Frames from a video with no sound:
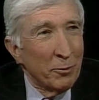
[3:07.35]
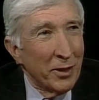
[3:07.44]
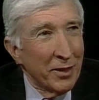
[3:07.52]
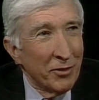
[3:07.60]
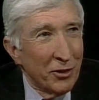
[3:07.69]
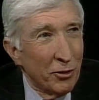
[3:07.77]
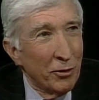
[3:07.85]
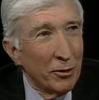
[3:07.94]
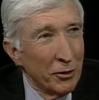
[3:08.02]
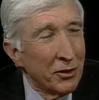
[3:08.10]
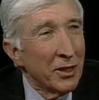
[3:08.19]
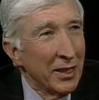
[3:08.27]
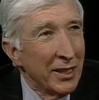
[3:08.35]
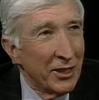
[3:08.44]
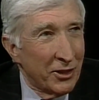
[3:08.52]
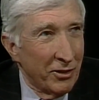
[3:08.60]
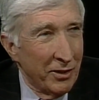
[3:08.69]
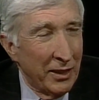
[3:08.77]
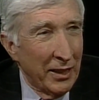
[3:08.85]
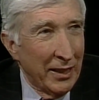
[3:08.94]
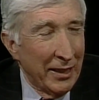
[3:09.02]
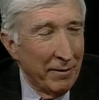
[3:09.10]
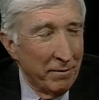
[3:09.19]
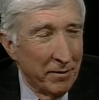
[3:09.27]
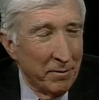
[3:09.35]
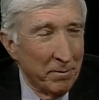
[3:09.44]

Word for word: is one of the tools it's good to have.